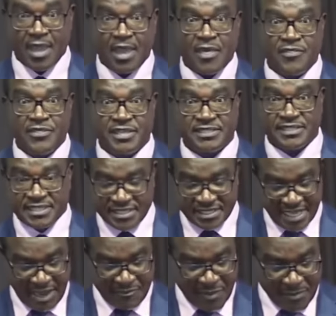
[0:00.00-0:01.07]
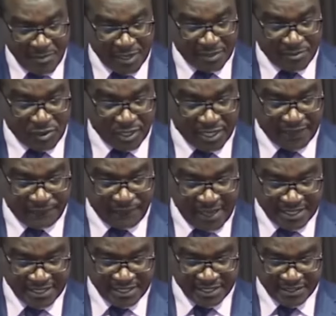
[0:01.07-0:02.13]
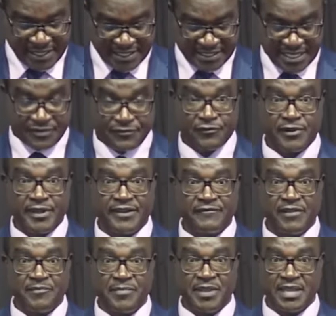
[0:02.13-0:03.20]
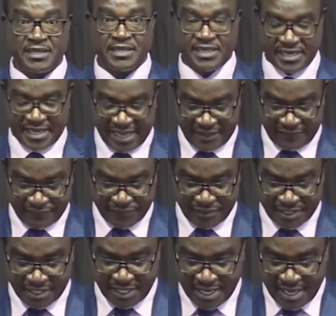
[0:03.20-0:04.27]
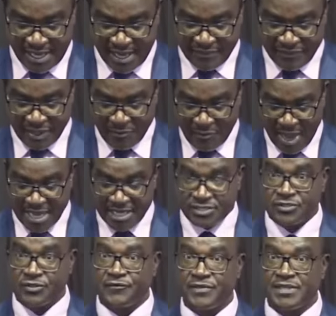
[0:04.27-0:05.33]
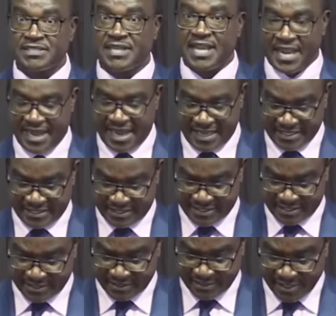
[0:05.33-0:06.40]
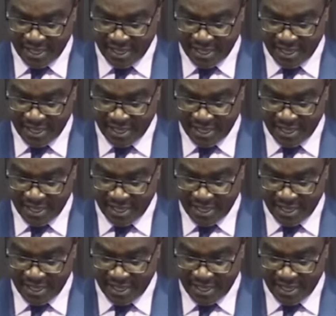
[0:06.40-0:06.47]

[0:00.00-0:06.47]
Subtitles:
This is a memorable event that shall forever be engraved in the minds of these learners.